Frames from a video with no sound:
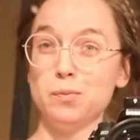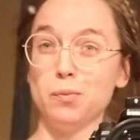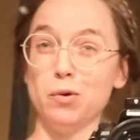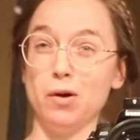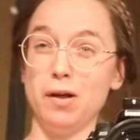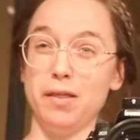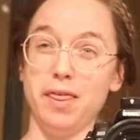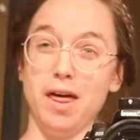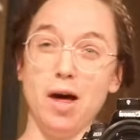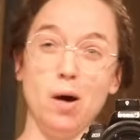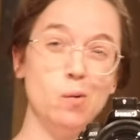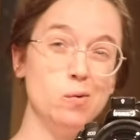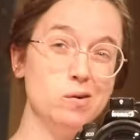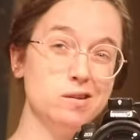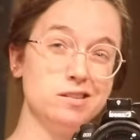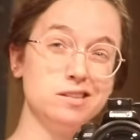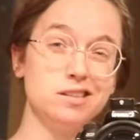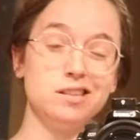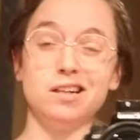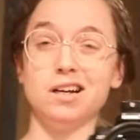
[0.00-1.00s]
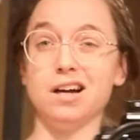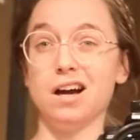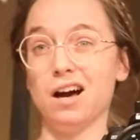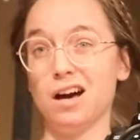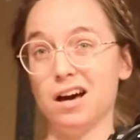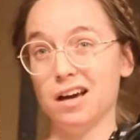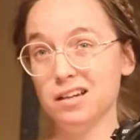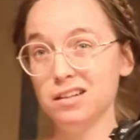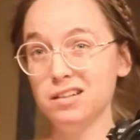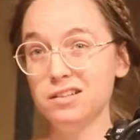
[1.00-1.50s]
but that was
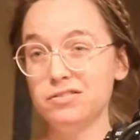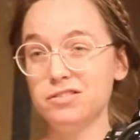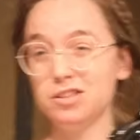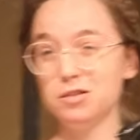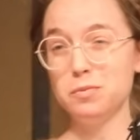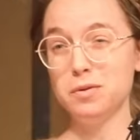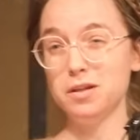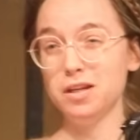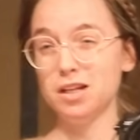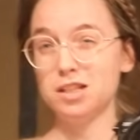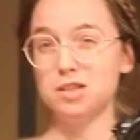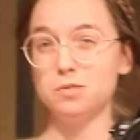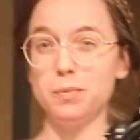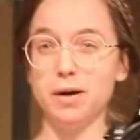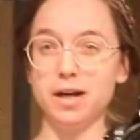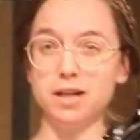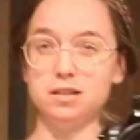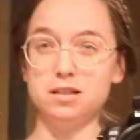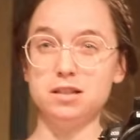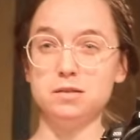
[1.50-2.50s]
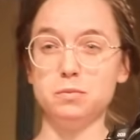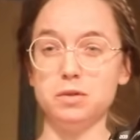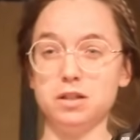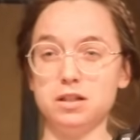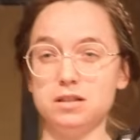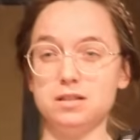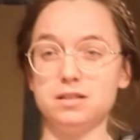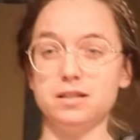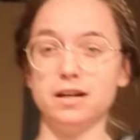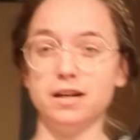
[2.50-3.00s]
kind of to be expected
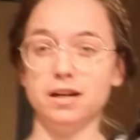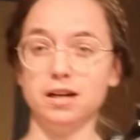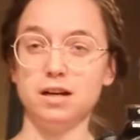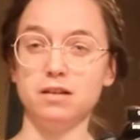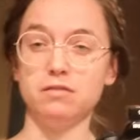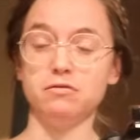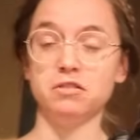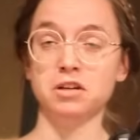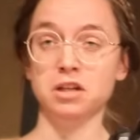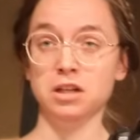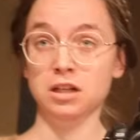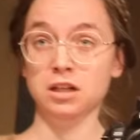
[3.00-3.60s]
because I have